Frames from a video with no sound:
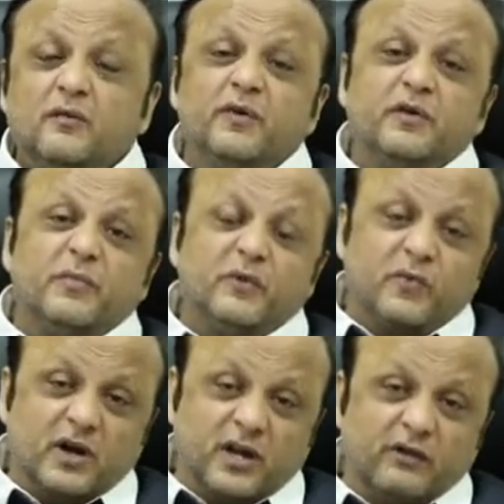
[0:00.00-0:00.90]
We have been
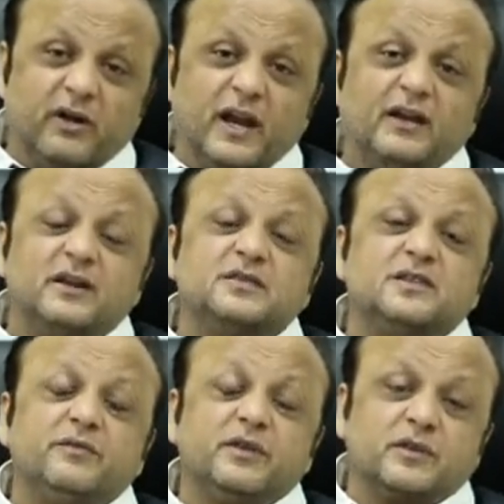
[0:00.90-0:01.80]
working
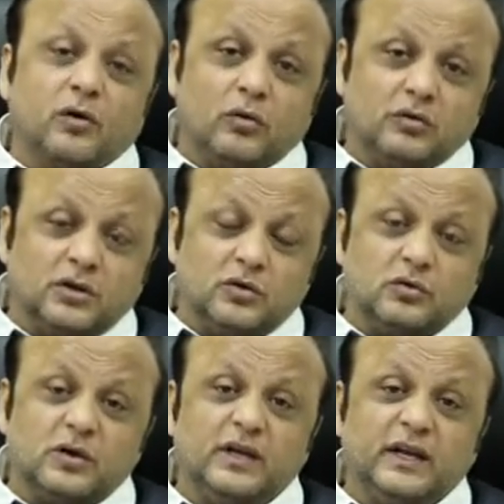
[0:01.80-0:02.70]
relentlessly with all the
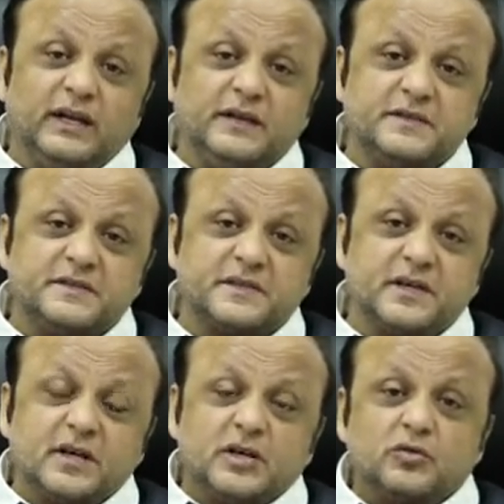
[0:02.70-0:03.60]
local leaders
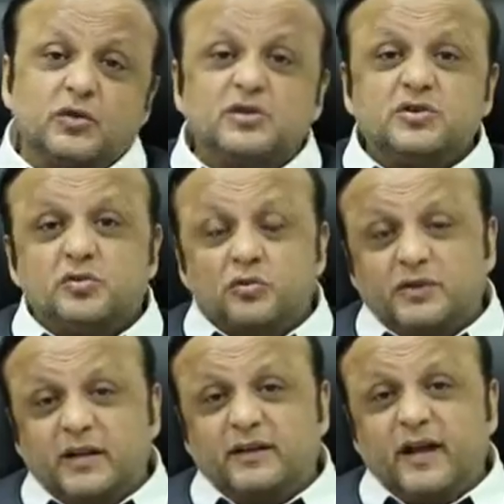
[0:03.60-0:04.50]
to ensure
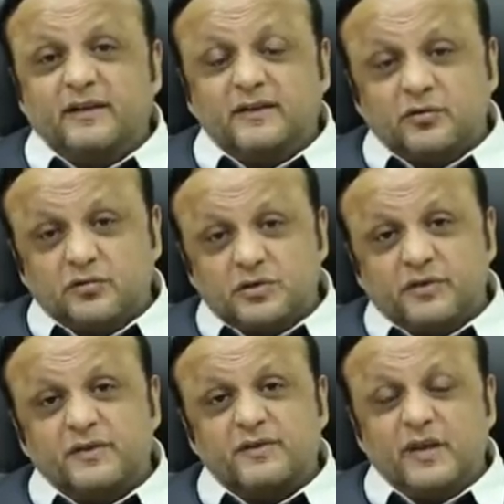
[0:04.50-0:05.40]
that the execution
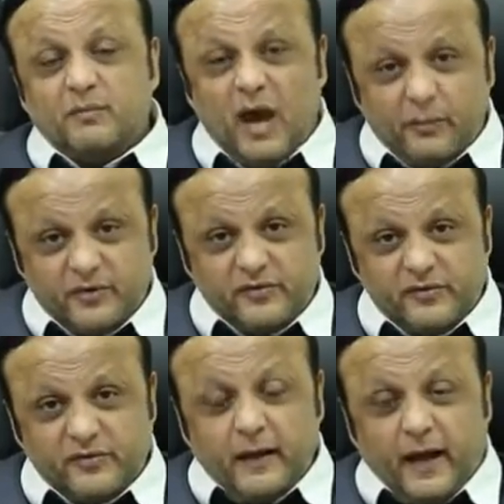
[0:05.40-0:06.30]
of the same
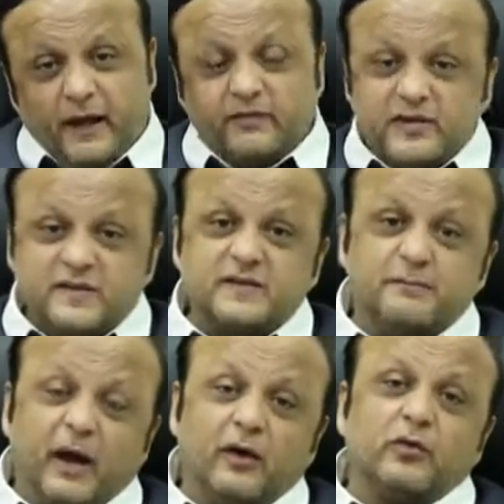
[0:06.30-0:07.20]
happens. And this
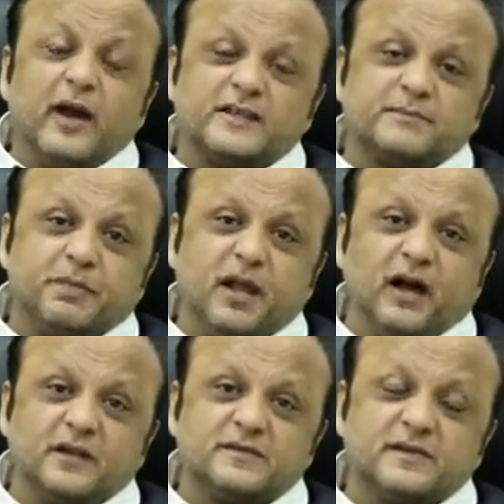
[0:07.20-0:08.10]
biogas
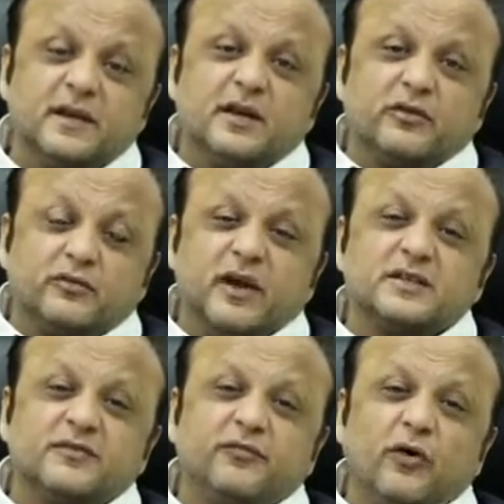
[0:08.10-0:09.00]
plant
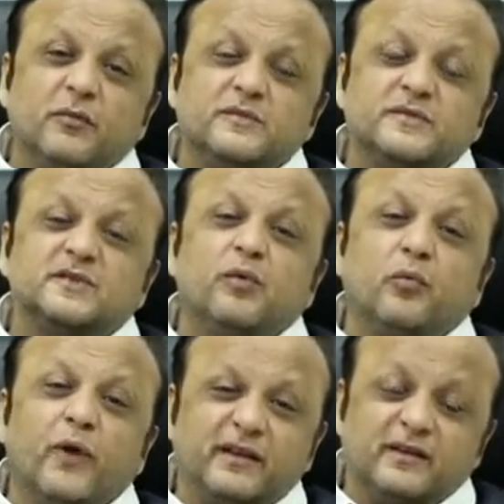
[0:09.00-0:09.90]
transforms the
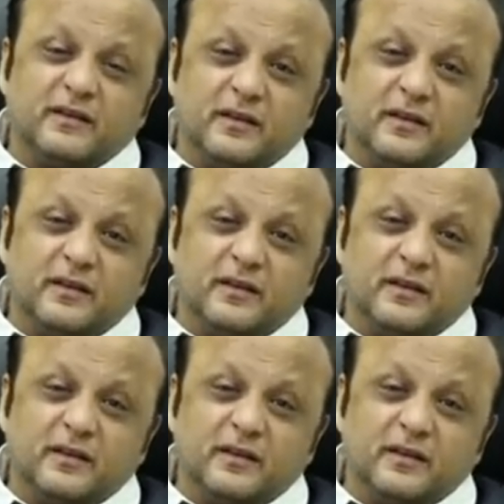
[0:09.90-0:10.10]
wet